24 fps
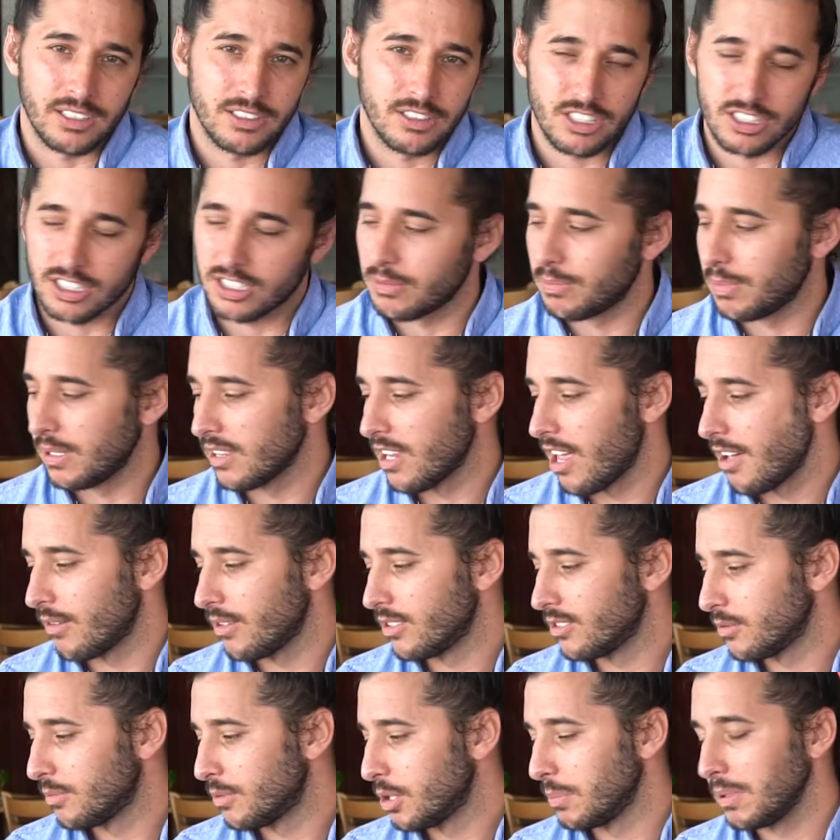Just to be
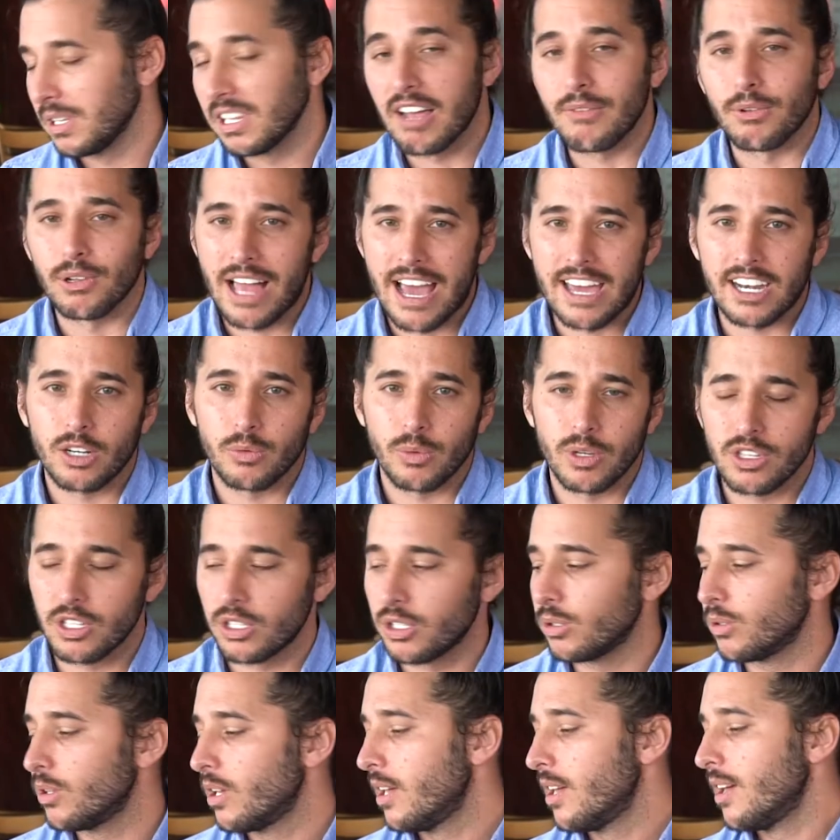level-headed with
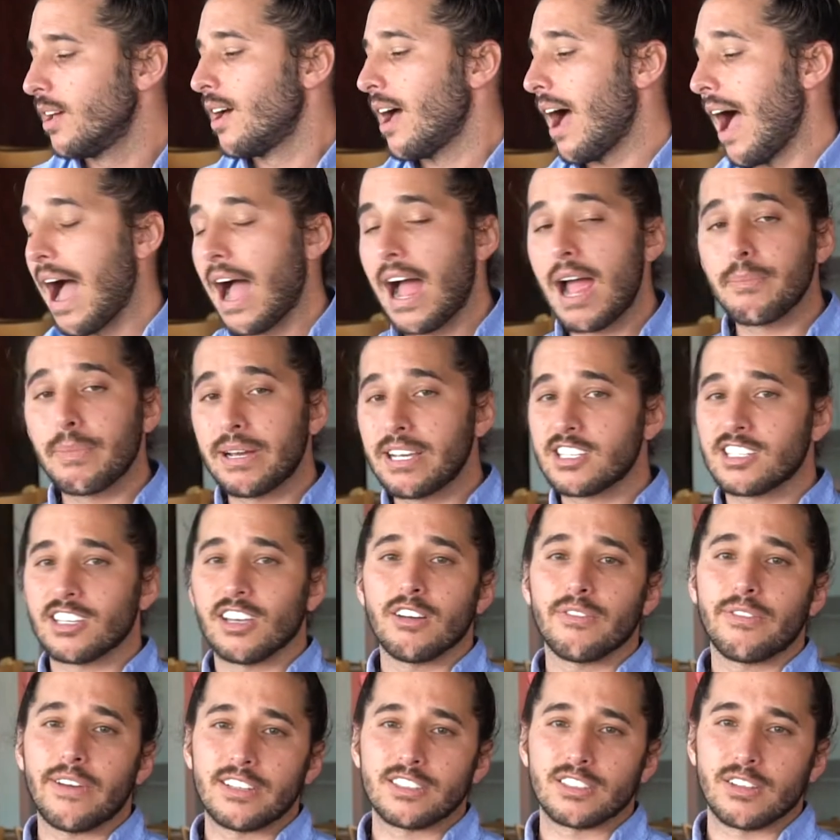you, I
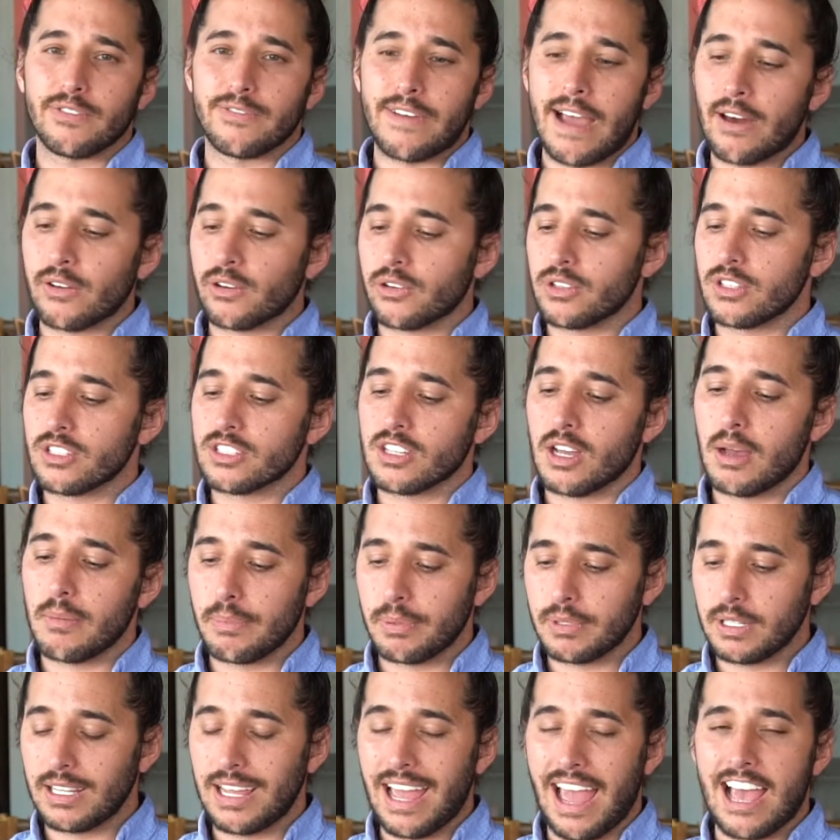myself, as the founder of this
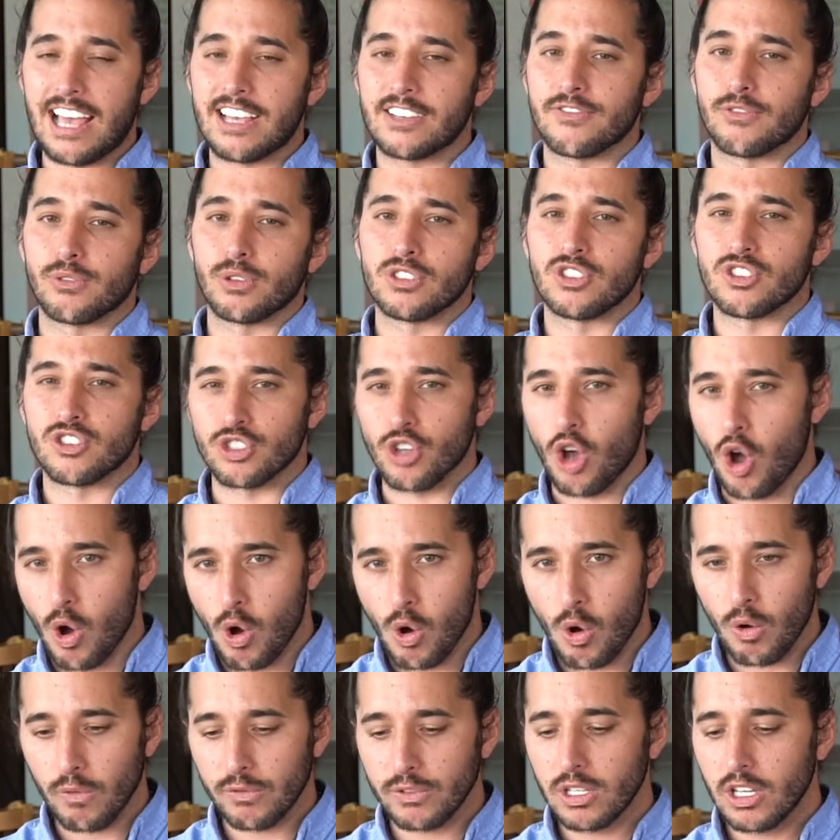company, have
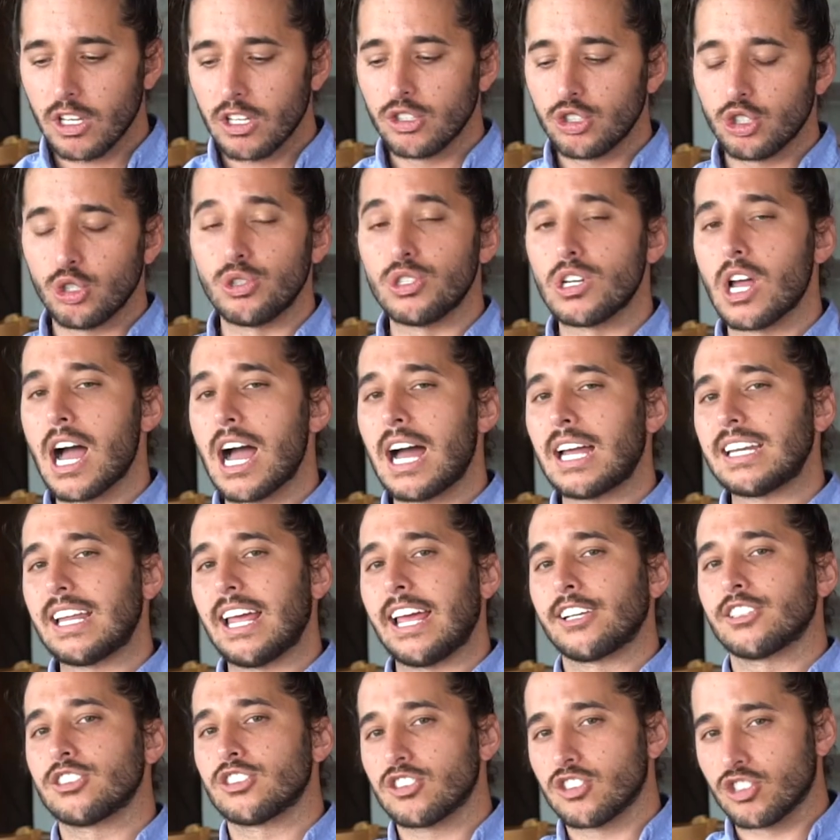resolved to not
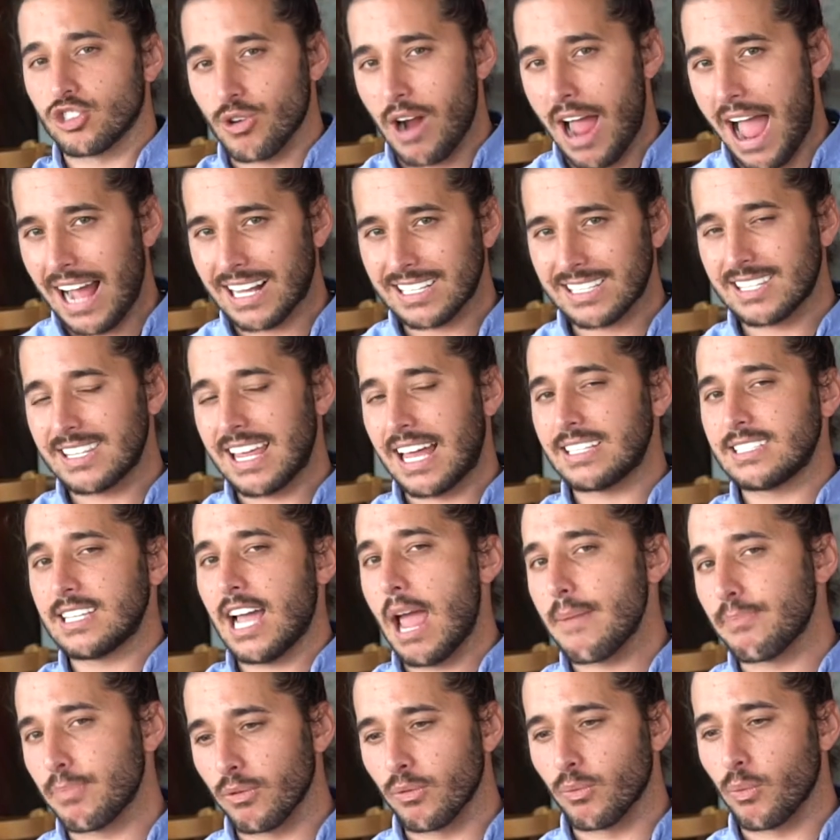extract that
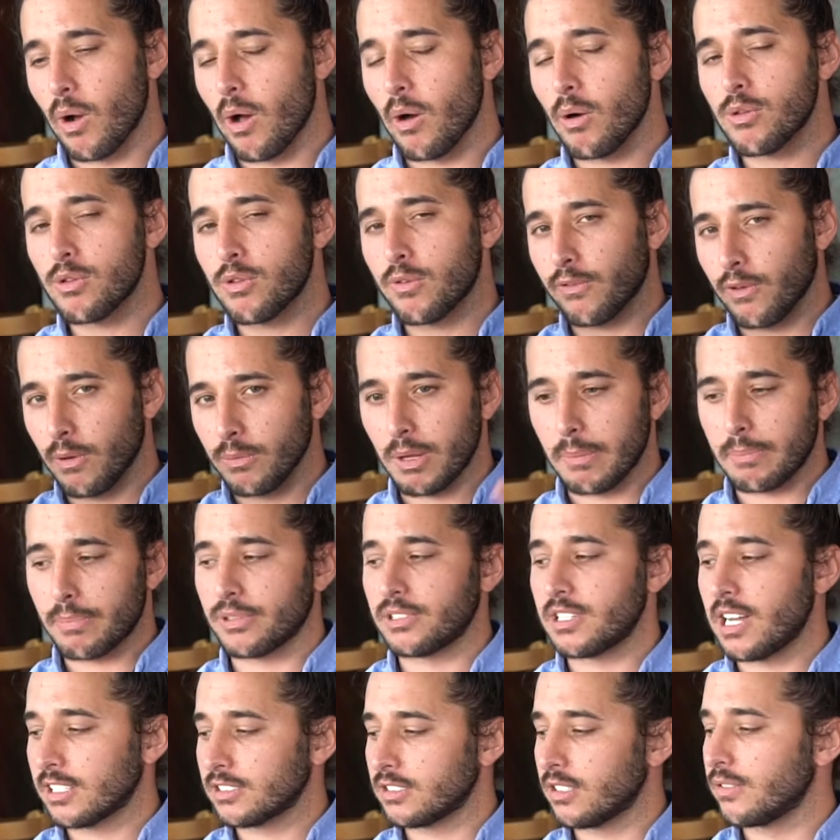type of wealth from the
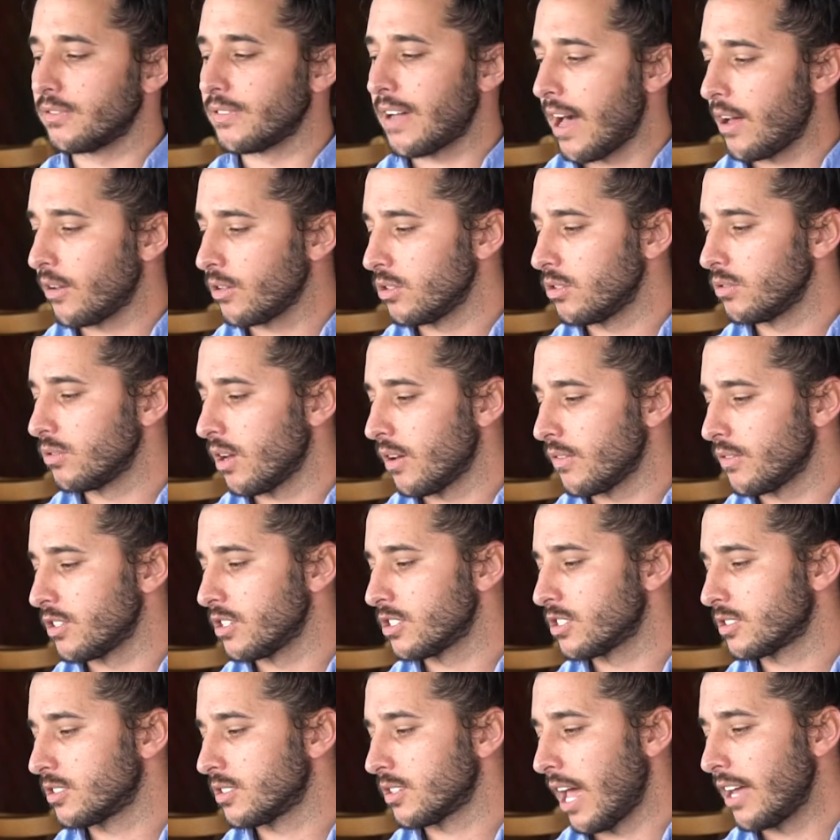productive value of
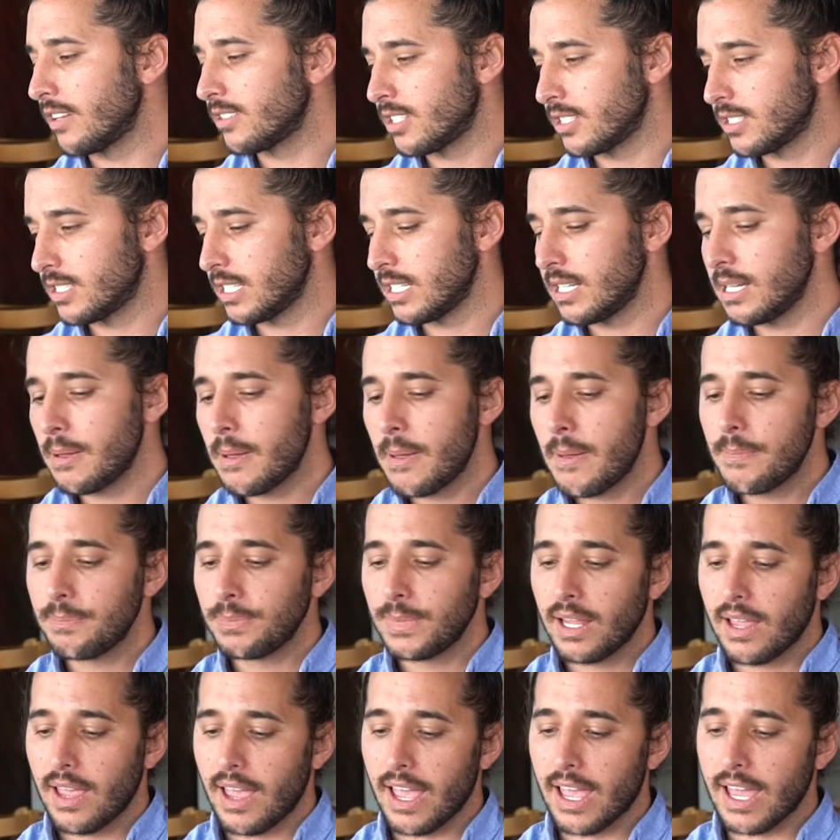this entity,
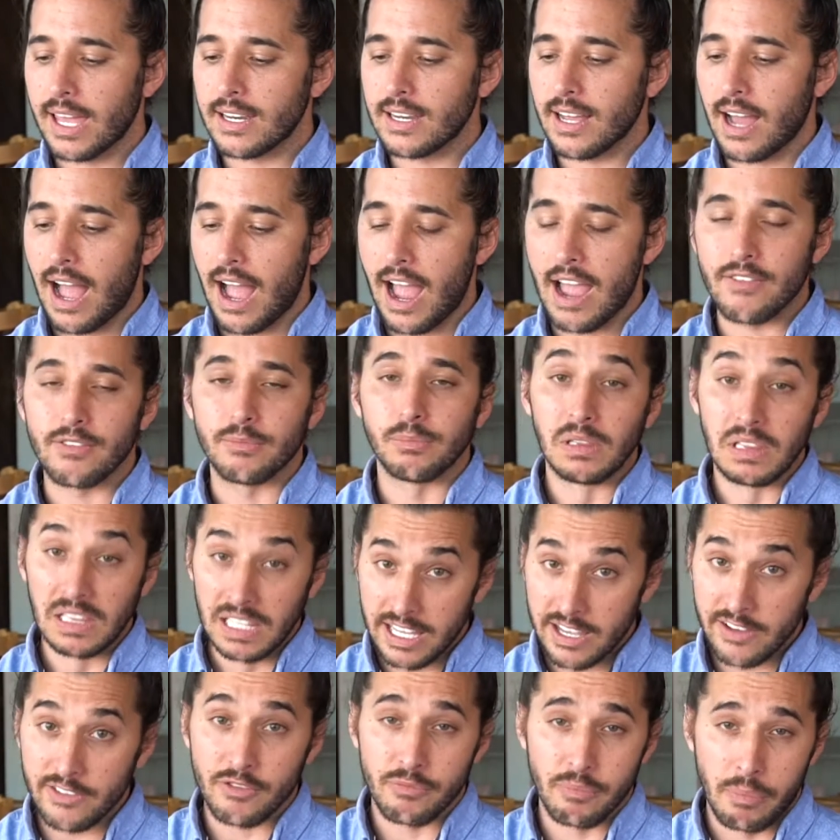and I've
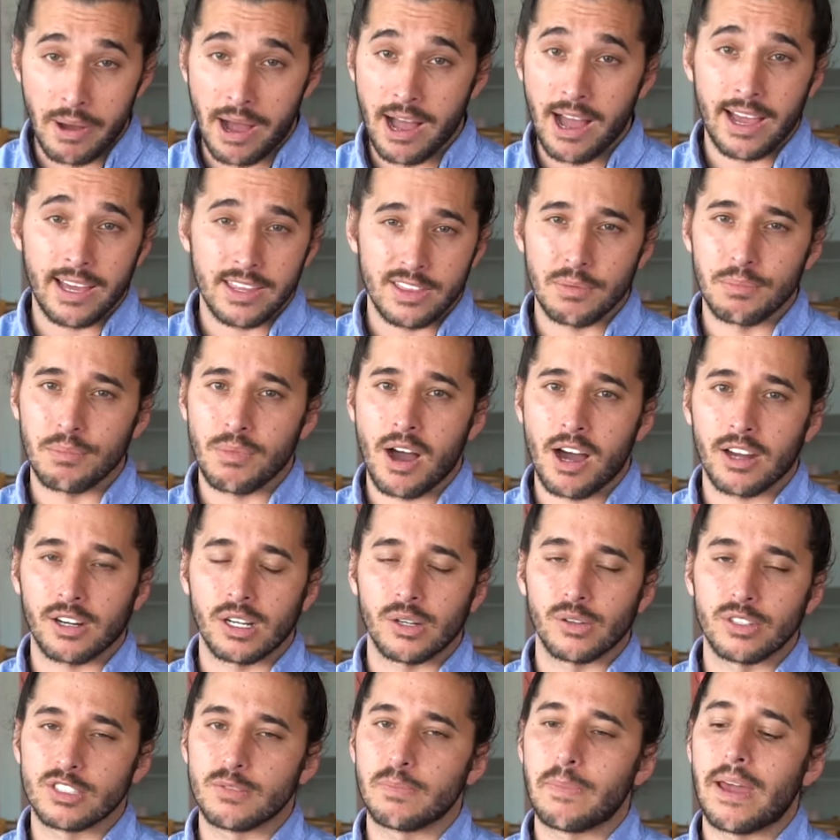lived by the motto,
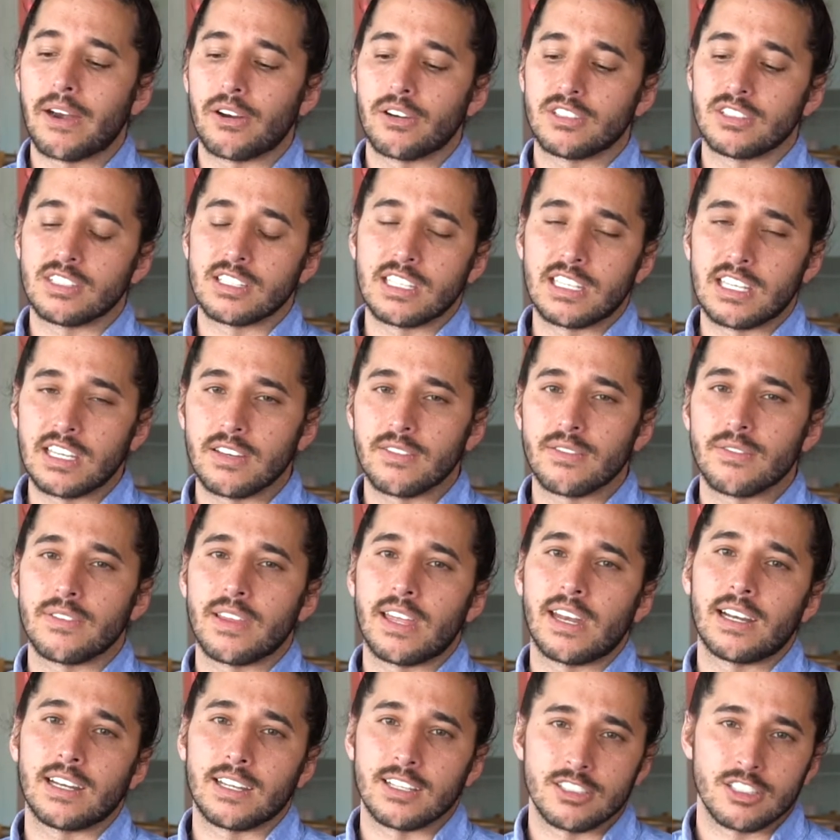it's better to give than
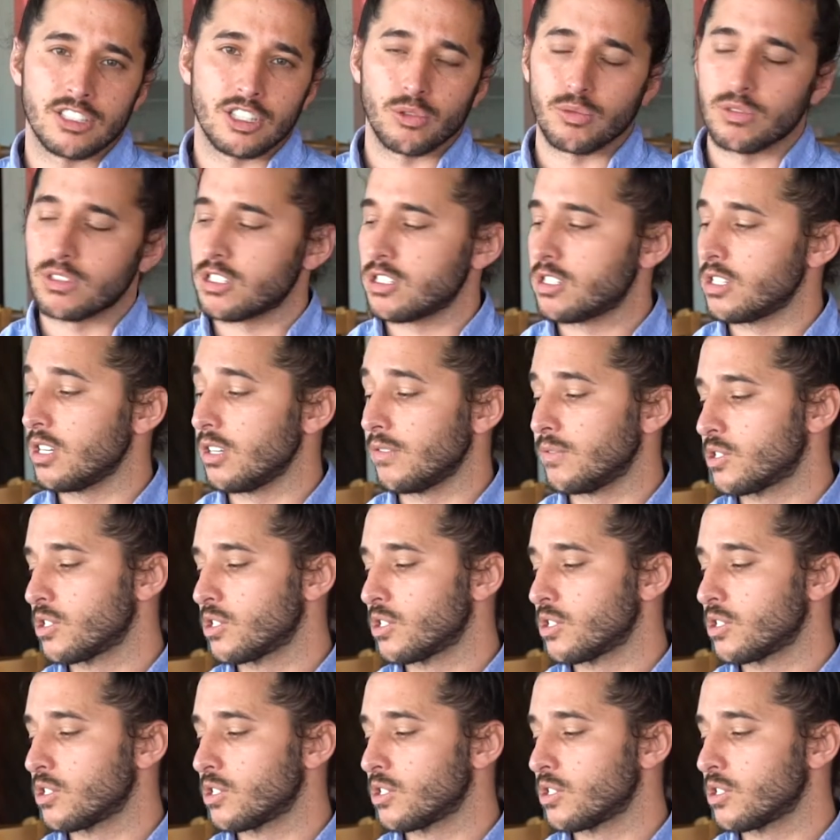it is to receive.